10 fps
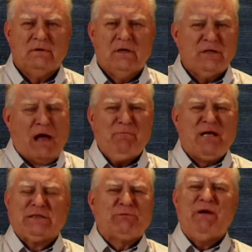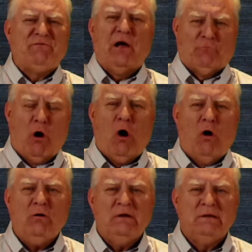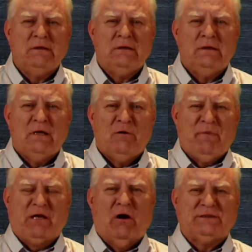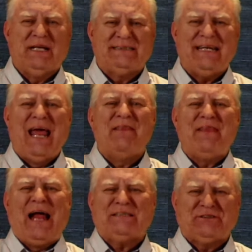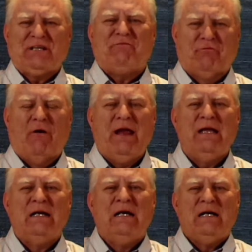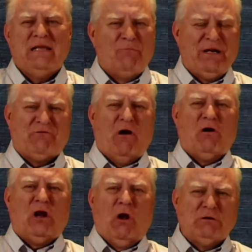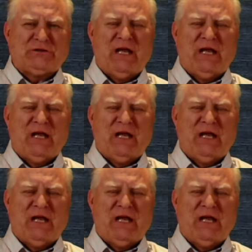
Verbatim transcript: Not because we've done wrong, because it's in that suffering that we draw close to